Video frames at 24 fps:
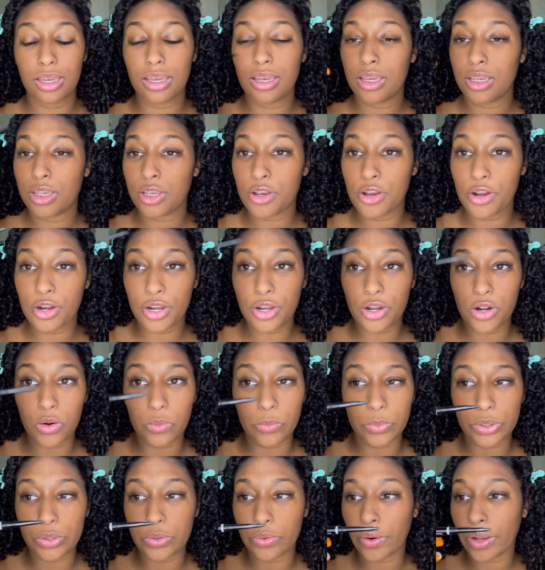You already know we're
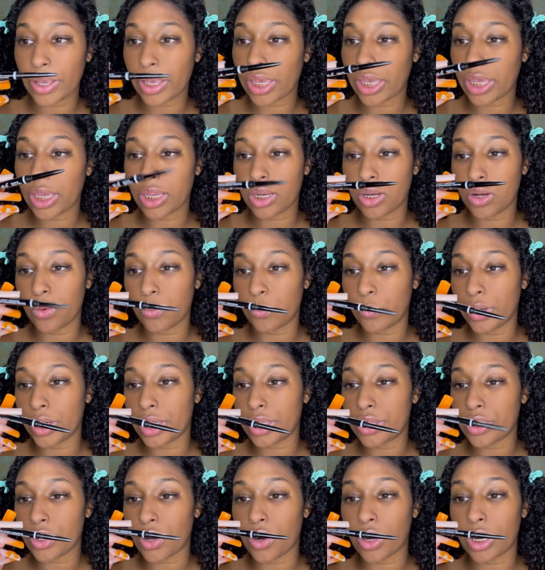going in with
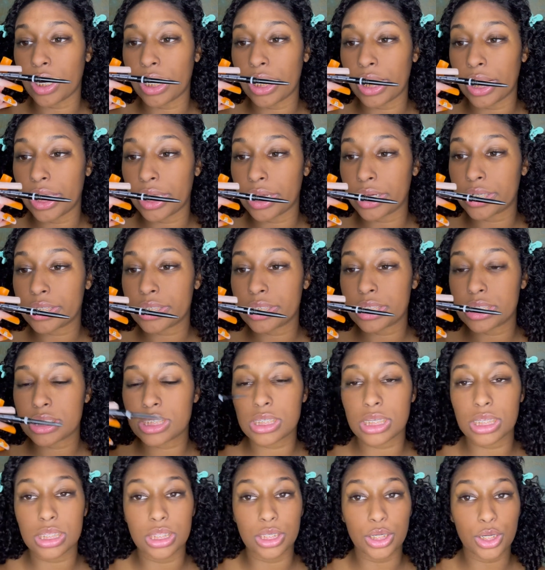our NYX
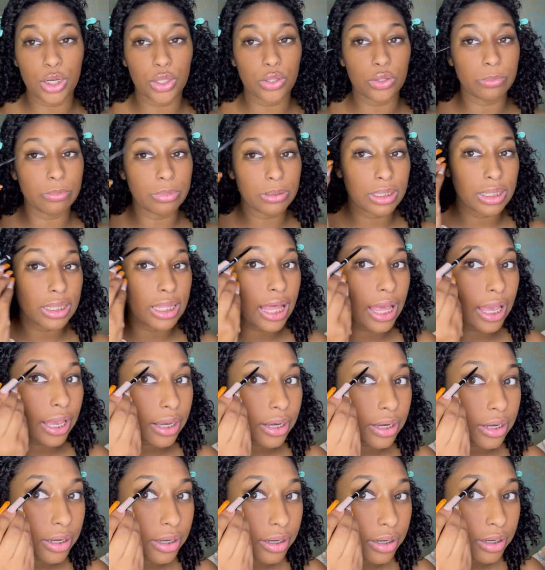in the color black.
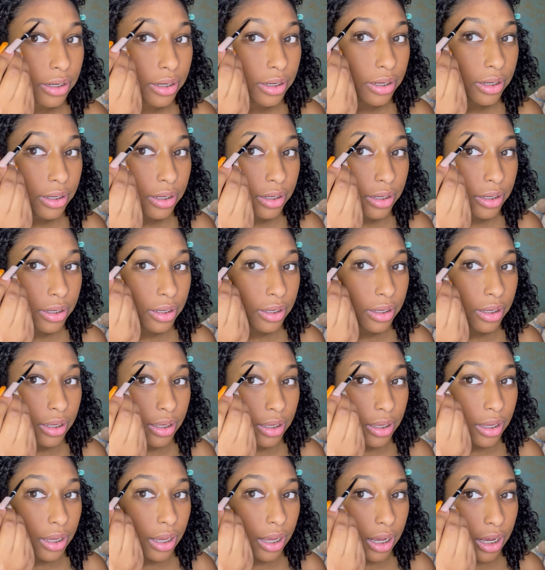
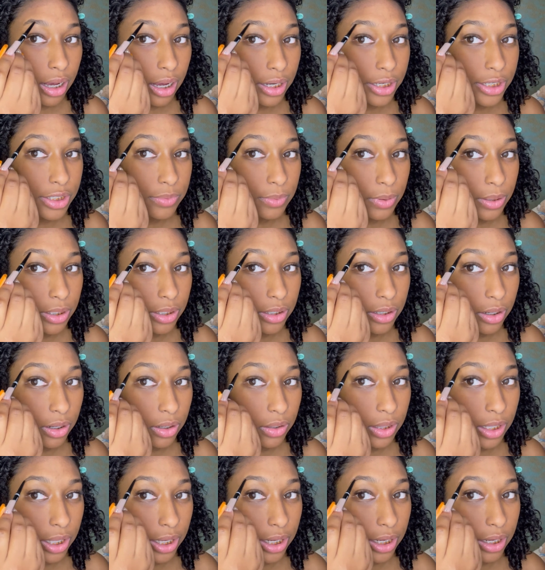I just want to know,
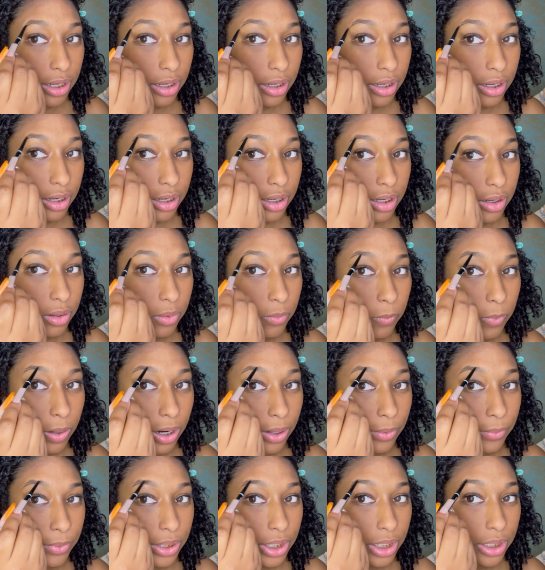like, why
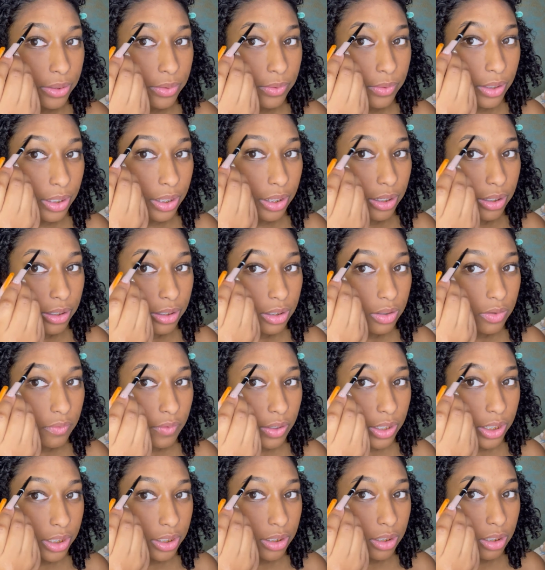would I do that if I
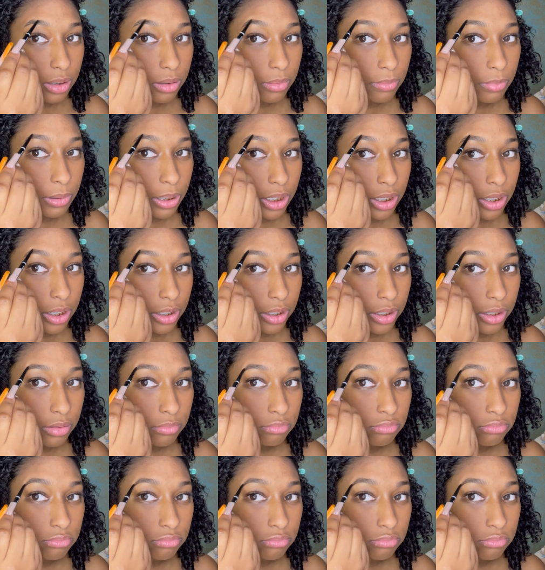could buy?